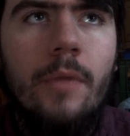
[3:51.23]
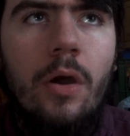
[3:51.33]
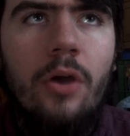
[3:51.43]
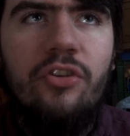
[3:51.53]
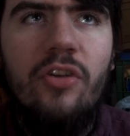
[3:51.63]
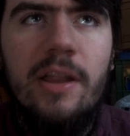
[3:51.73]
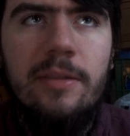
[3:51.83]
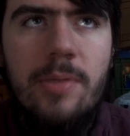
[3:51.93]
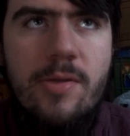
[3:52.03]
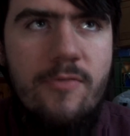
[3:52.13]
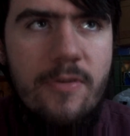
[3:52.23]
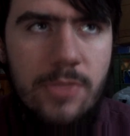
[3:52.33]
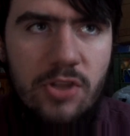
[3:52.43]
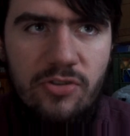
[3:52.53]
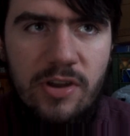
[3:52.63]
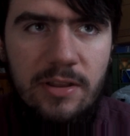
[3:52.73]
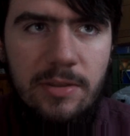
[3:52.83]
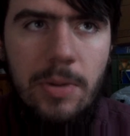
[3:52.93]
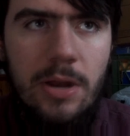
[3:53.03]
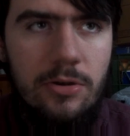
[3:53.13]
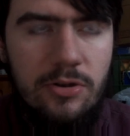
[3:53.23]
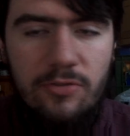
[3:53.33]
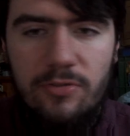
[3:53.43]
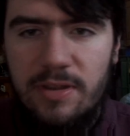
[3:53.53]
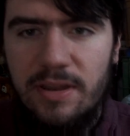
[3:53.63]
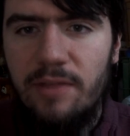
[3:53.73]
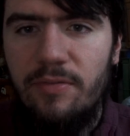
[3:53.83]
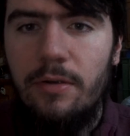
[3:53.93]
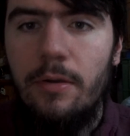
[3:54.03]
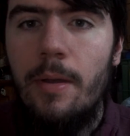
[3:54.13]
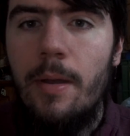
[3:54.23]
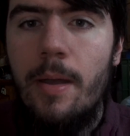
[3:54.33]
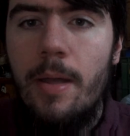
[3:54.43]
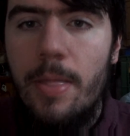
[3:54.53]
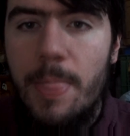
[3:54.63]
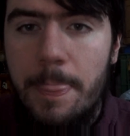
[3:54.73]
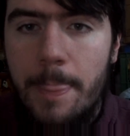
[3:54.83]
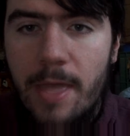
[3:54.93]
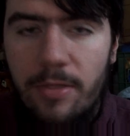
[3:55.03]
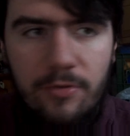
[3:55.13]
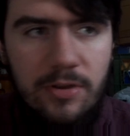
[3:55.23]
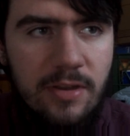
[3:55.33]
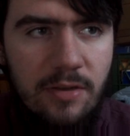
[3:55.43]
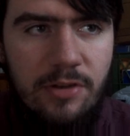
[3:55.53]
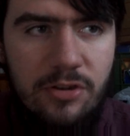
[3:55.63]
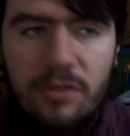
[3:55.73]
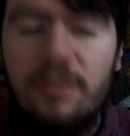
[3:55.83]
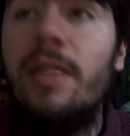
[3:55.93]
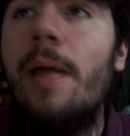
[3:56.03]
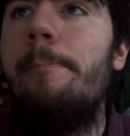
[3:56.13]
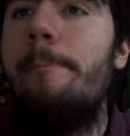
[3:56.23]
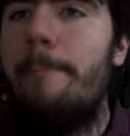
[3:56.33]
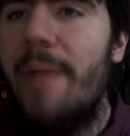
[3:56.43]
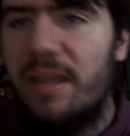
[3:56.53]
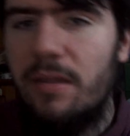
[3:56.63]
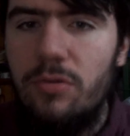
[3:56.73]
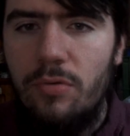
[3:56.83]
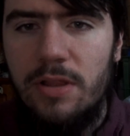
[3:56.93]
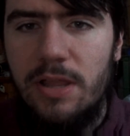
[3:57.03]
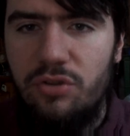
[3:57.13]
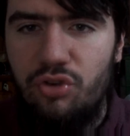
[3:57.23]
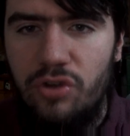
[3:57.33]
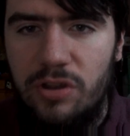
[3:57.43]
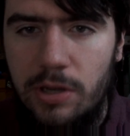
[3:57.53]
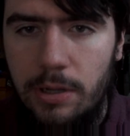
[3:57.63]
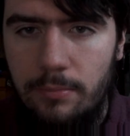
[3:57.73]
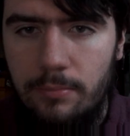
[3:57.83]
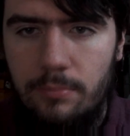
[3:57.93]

are transmitted from the transmitter to receiver. The receiver turns that back into electricity.